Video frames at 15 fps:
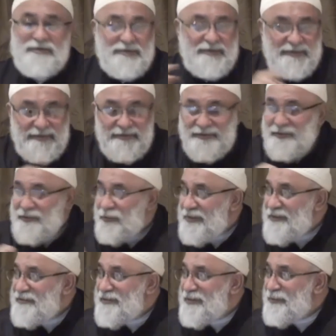see this
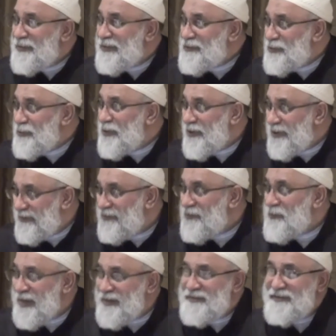wisdom that you heard from
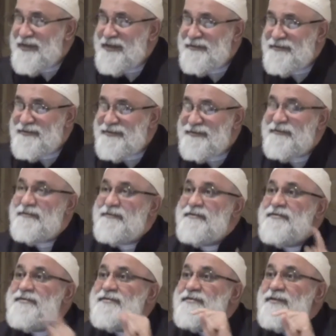my sons?
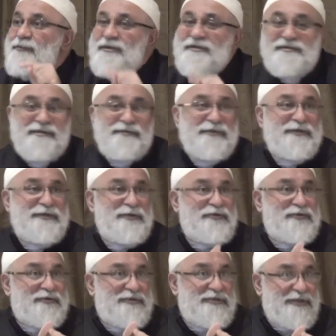This is the wisdom that you
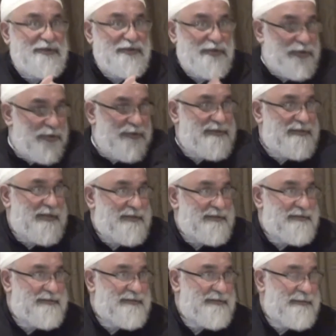should teach your
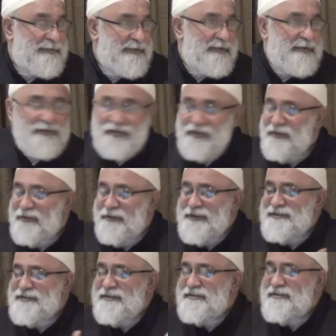sons. So there were
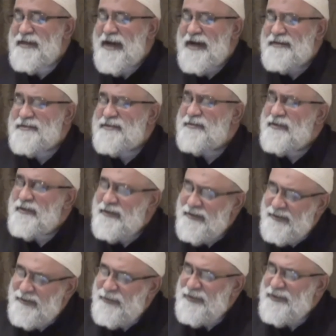questions he asked
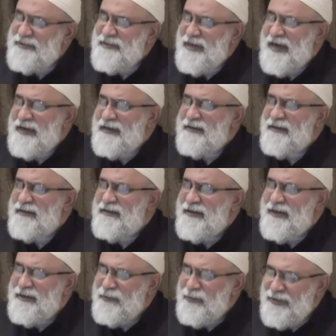what is aql
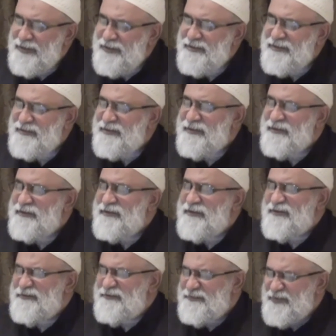and what is
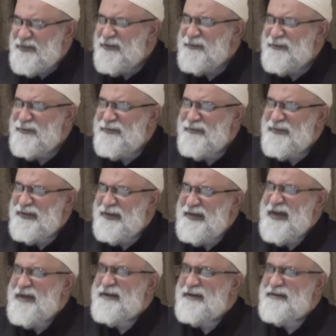a firm
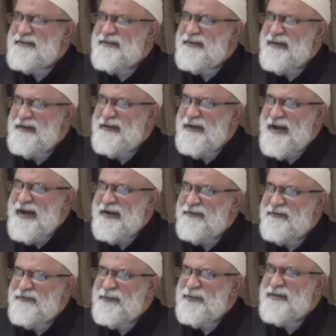character in
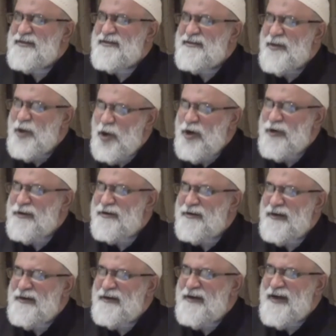life, what is honor
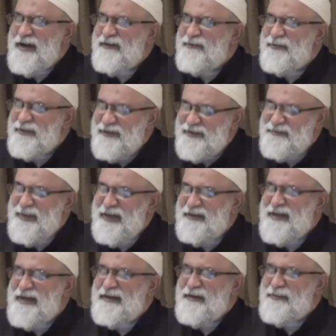in life, what is
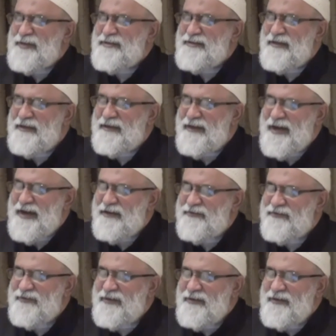magnanimity in life,